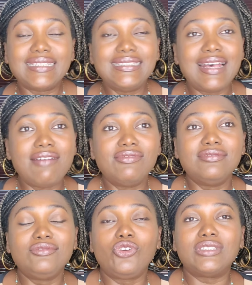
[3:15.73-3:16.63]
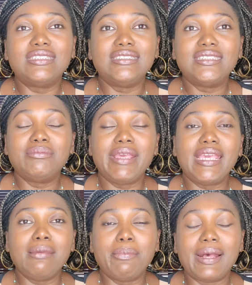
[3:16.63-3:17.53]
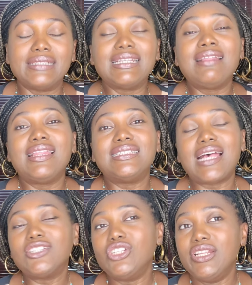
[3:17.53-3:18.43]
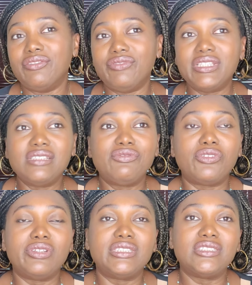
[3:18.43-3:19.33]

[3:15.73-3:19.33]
still haven't gotten into making pants, and there's actually a reason for it.